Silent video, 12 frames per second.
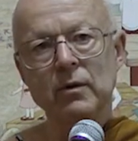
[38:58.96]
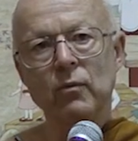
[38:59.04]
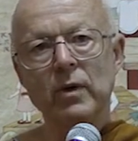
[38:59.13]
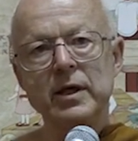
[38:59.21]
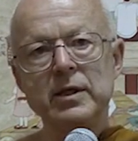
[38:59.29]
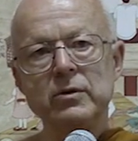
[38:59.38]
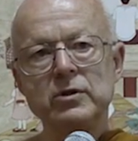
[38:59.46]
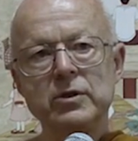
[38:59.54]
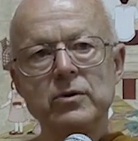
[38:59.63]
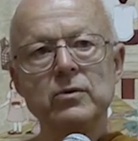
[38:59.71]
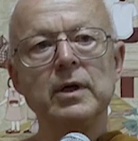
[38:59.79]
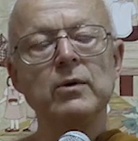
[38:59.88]
what you
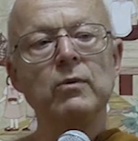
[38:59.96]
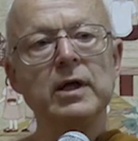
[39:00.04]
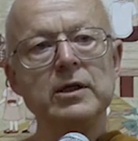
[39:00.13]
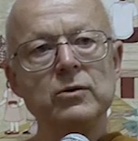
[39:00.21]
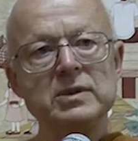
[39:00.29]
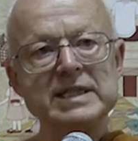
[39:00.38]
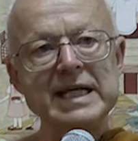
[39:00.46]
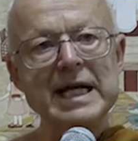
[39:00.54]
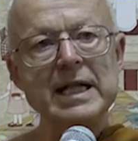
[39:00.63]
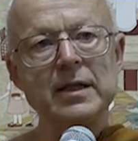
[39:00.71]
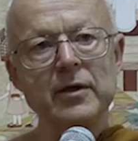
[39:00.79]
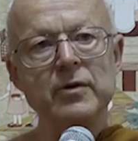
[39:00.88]
do and what you
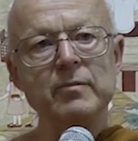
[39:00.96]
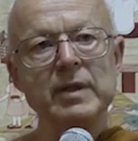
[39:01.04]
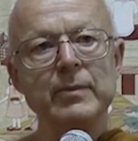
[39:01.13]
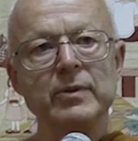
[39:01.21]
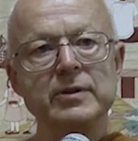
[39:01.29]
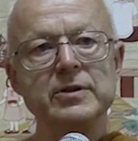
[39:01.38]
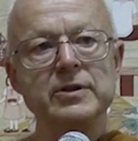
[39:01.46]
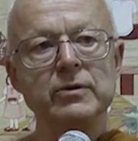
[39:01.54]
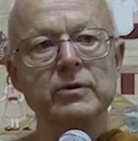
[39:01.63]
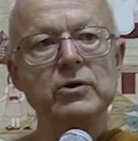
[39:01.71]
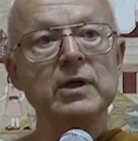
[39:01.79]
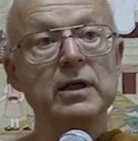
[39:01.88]
tell other people to
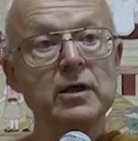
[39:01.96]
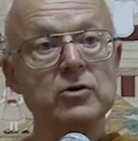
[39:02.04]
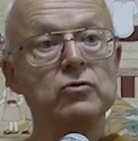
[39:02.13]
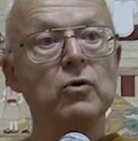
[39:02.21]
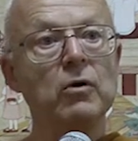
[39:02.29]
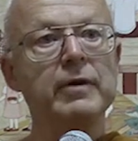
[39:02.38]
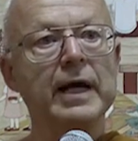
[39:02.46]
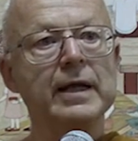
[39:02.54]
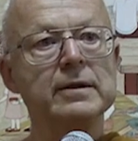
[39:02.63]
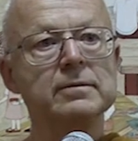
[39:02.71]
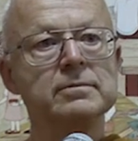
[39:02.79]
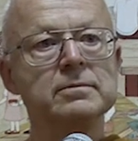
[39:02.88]
do. You can control that.
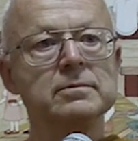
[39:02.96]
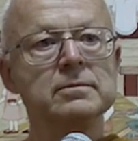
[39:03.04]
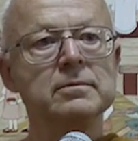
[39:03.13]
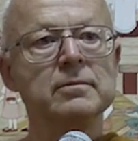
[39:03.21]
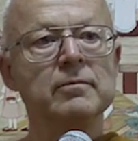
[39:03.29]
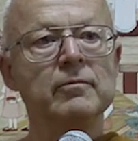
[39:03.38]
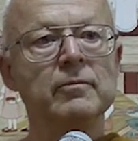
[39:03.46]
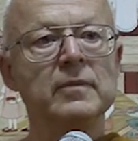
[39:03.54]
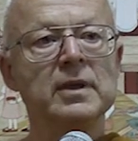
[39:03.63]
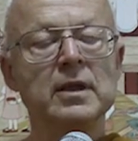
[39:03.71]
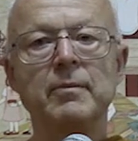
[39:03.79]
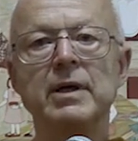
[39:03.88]

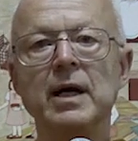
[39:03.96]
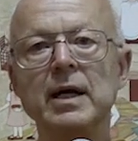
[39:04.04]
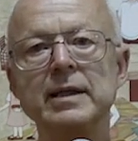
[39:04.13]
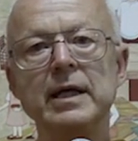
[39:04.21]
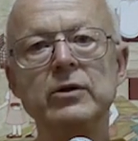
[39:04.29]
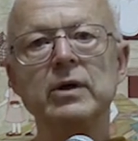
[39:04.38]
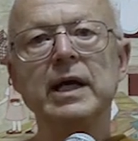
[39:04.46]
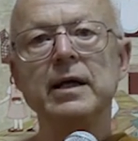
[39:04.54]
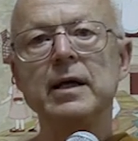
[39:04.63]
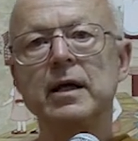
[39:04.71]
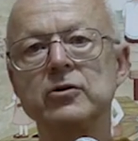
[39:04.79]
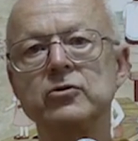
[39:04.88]
Now, beyond that, you cannot